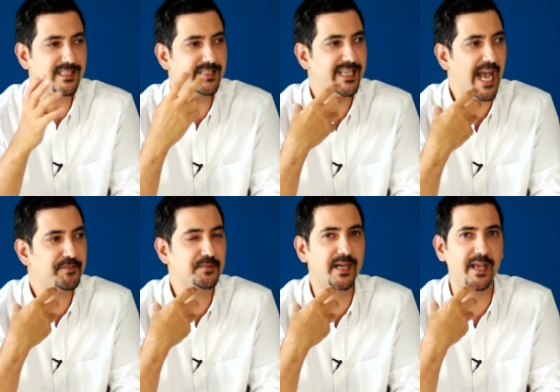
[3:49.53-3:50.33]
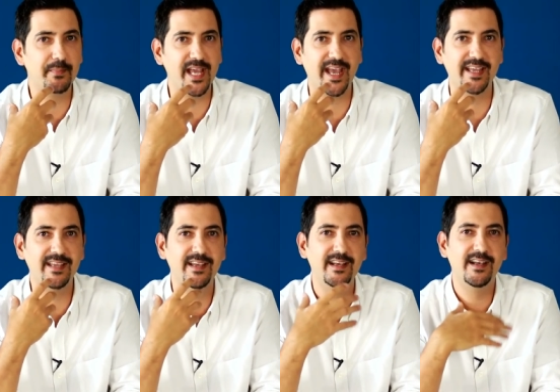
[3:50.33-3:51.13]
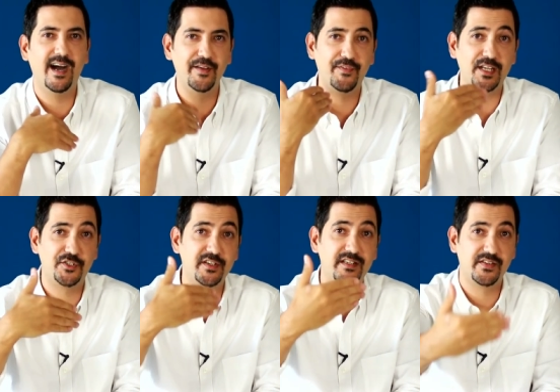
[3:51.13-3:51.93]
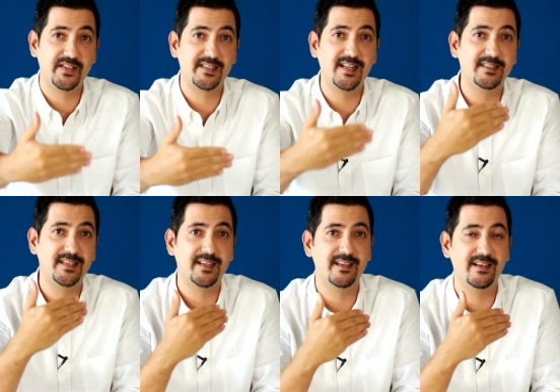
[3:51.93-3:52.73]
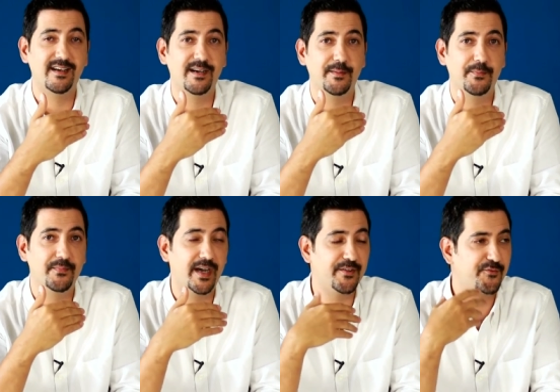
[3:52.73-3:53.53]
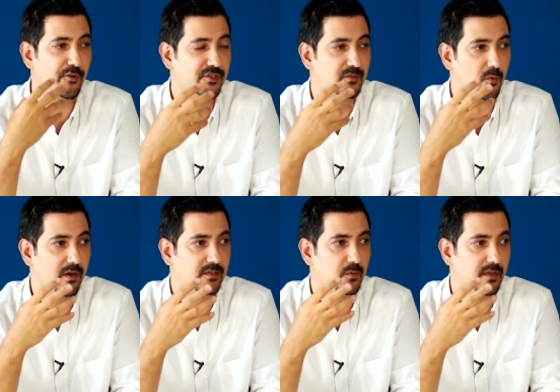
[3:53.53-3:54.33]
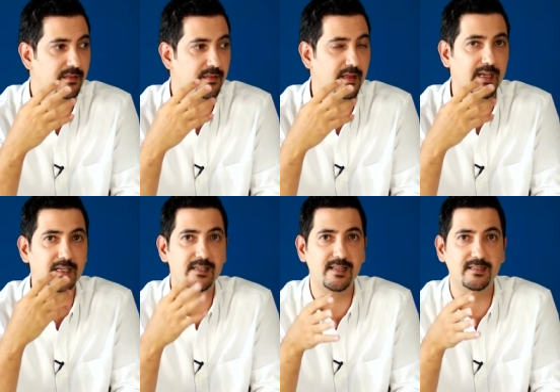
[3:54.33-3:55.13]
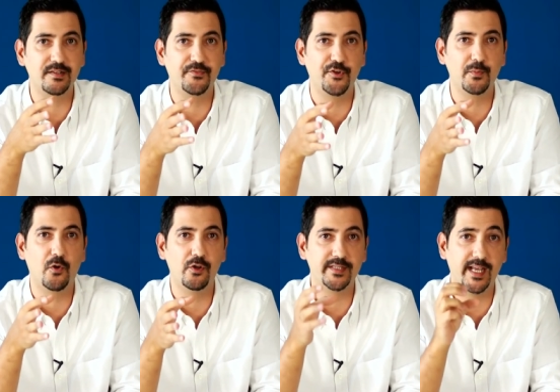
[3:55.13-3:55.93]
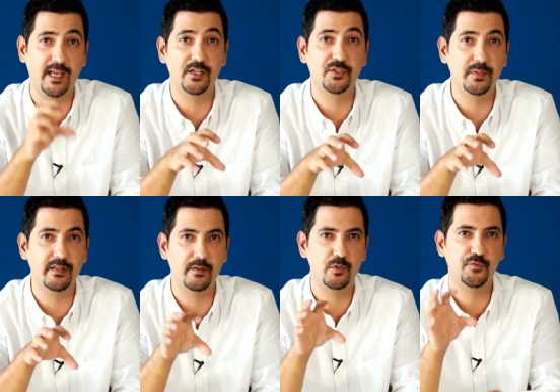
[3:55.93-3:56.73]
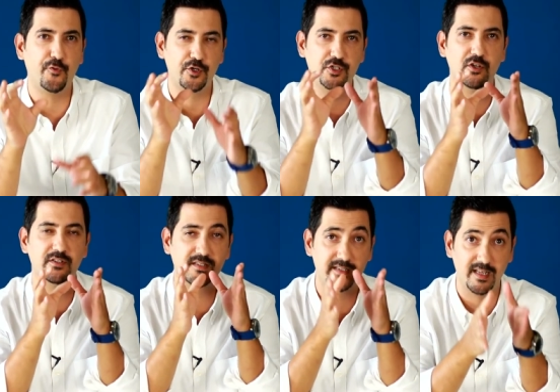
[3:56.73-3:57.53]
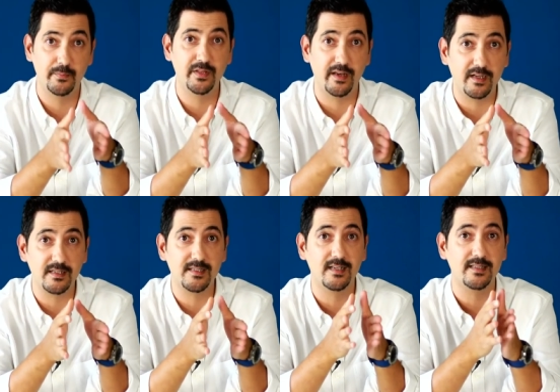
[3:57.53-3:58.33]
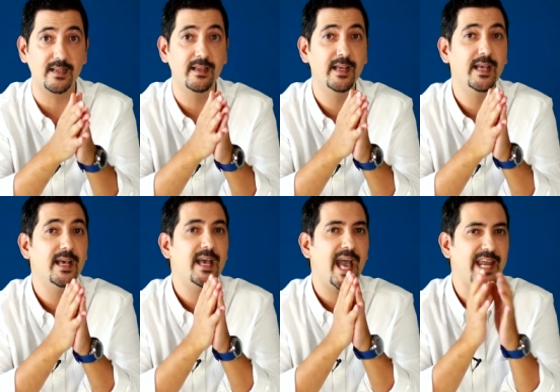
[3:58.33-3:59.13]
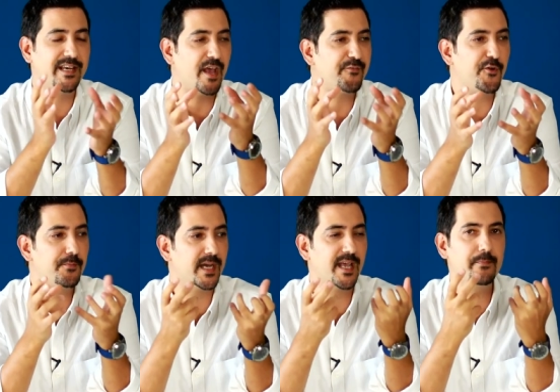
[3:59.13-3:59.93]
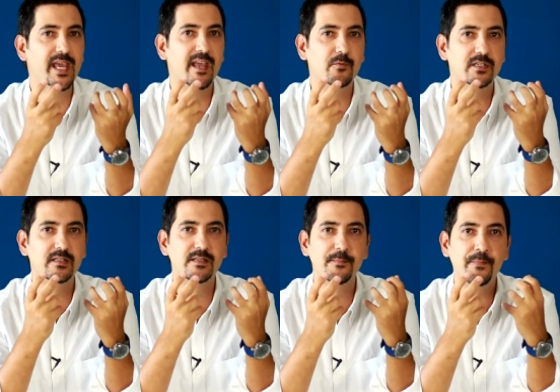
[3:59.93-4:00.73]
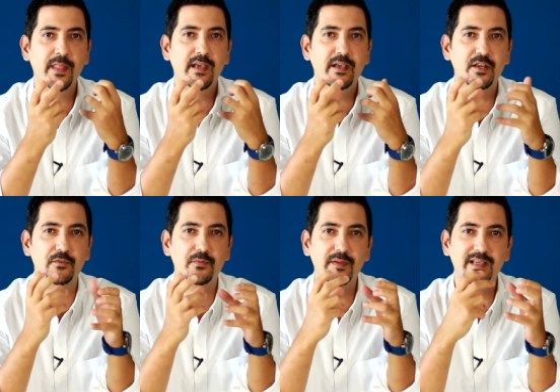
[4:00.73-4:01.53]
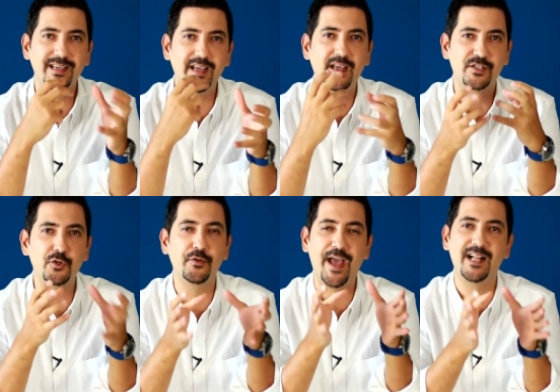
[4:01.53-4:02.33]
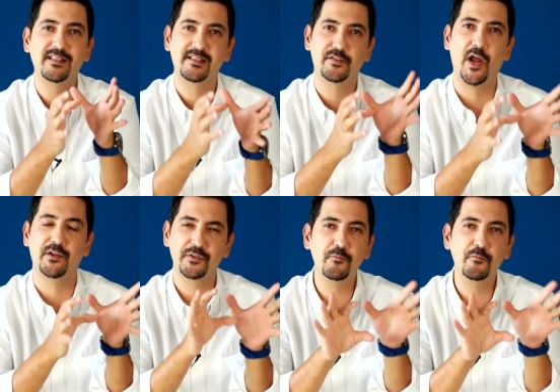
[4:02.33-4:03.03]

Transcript: See, after my M B A, I ventured into consulting. Um, I first worked with a consulting firm called Accountability, which focused on sustainability consulting. And in that firm, my M B A was, you know, it, it sort of held its ground.